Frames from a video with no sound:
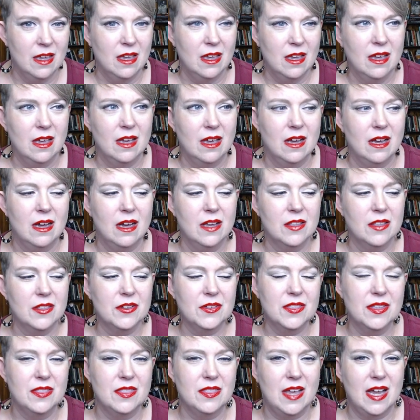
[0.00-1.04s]
Other than
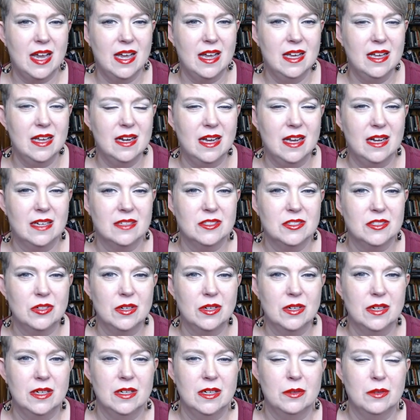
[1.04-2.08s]
that, I started
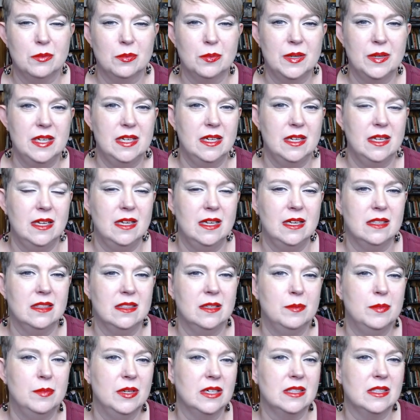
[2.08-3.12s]
reading the book
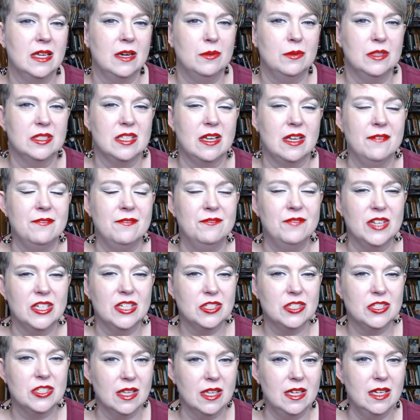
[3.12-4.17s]
that was
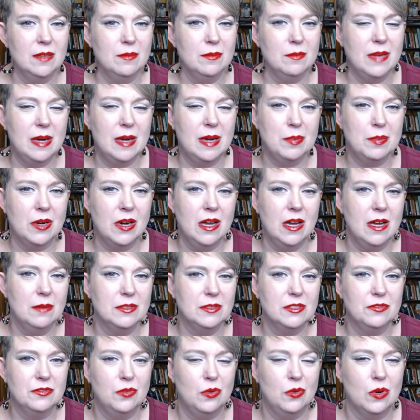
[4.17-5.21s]
officially my prompt
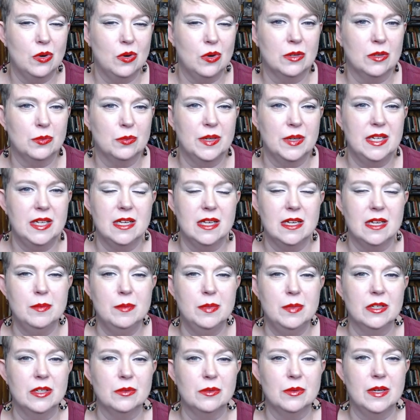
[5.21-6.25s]
for reading a book
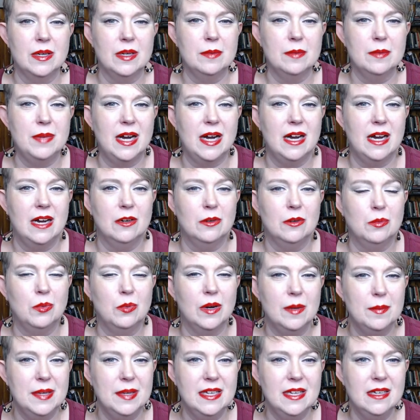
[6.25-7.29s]
written by a
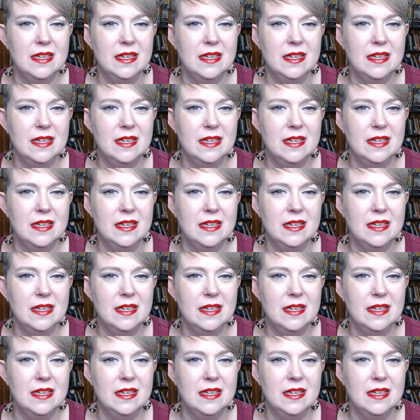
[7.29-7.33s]
woman.